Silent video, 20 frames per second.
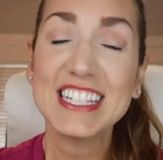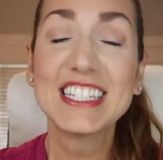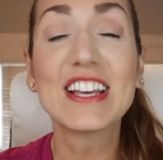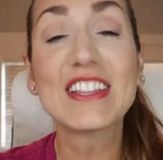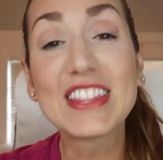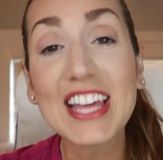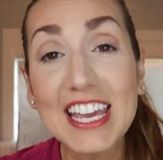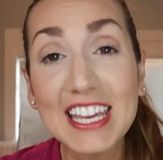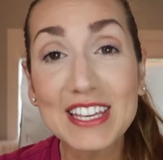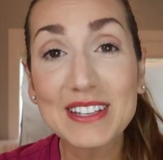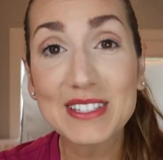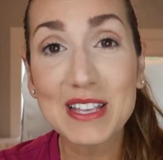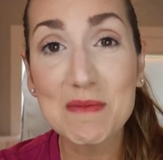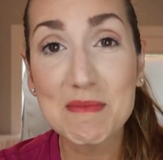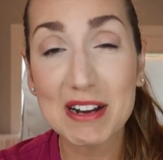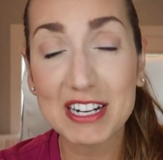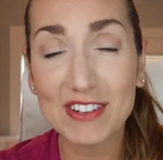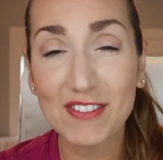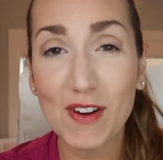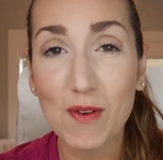So thank you so
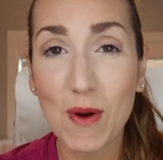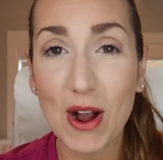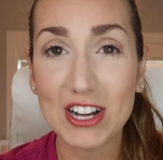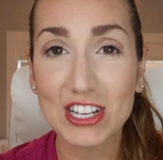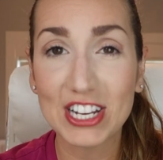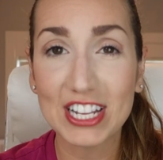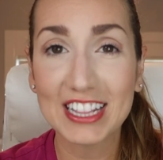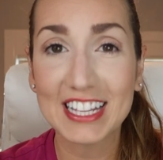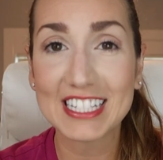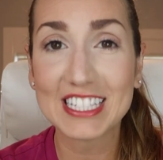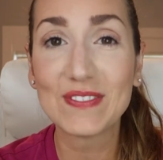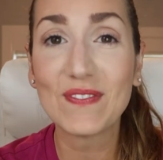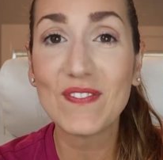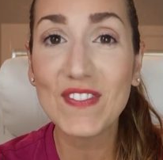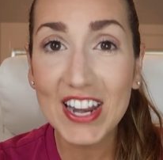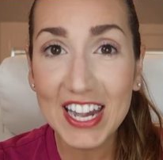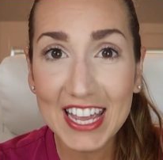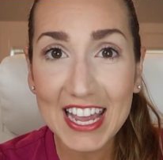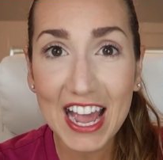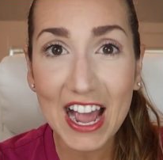much for watching this
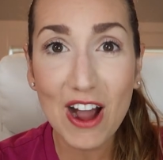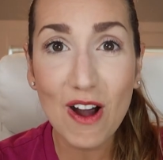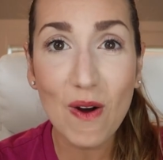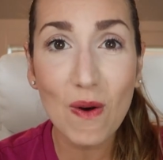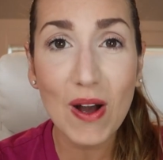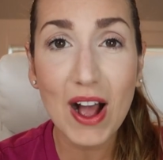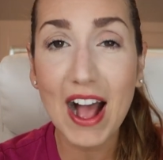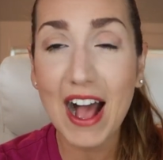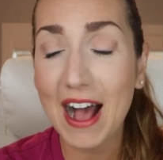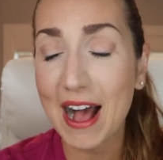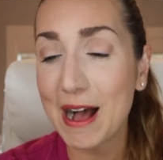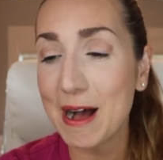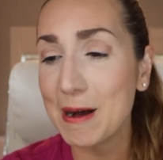video.